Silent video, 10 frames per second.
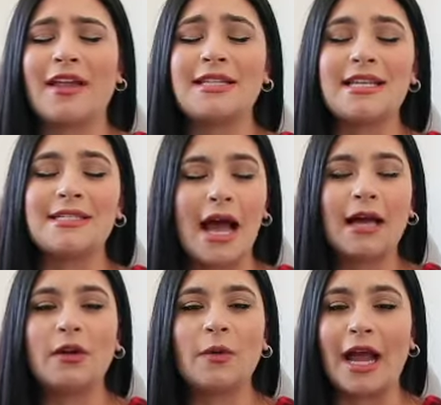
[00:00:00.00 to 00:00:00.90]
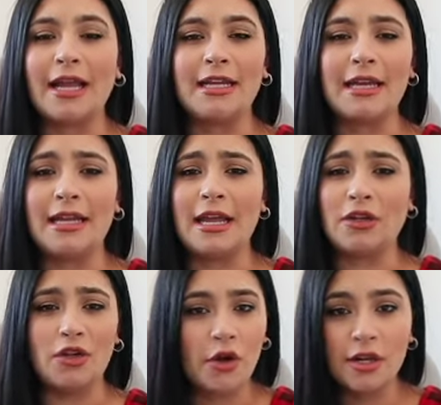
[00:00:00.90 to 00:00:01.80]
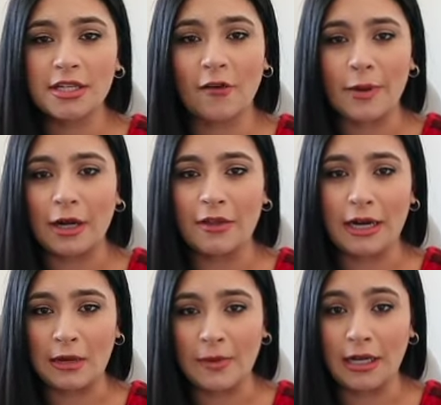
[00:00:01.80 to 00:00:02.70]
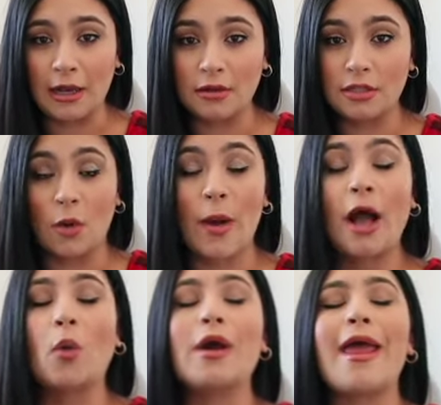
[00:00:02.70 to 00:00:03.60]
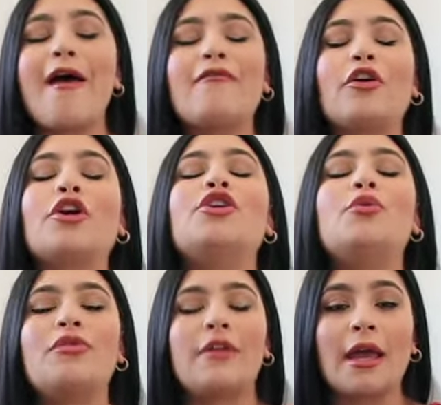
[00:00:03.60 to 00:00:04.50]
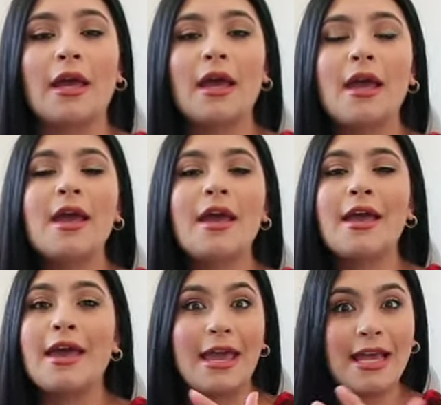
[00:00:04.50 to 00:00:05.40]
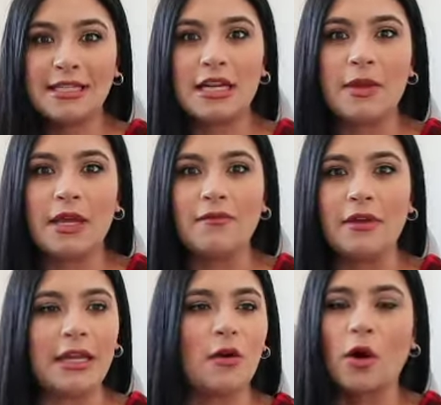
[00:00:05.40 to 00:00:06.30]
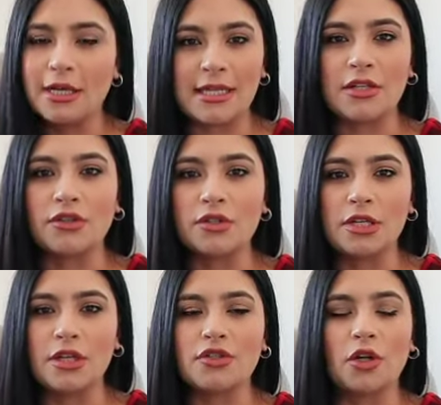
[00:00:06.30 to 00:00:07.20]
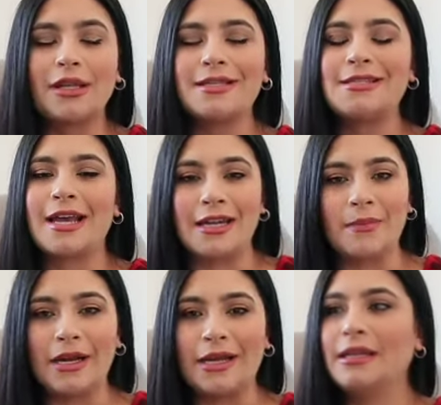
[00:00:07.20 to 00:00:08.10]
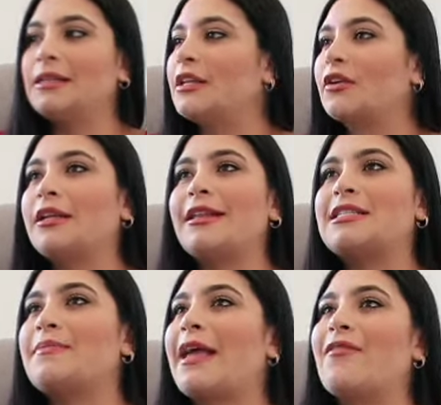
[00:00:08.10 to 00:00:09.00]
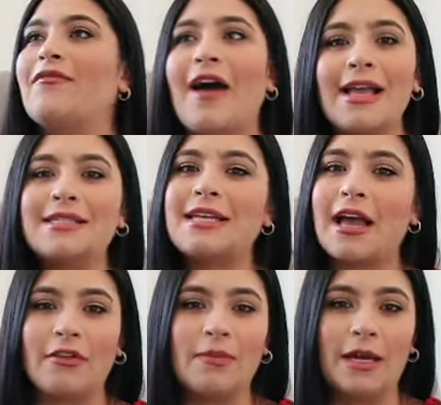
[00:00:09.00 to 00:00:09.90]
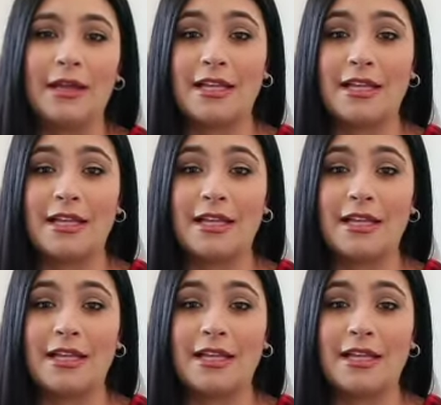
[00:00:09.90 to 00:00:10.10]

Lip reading: That's exactly what I did. And you know yourself better than anybody else. So pack whatever you think is going to be convenient or essential to you. Don't listen to anybody. Literally, that's my advice to everybody.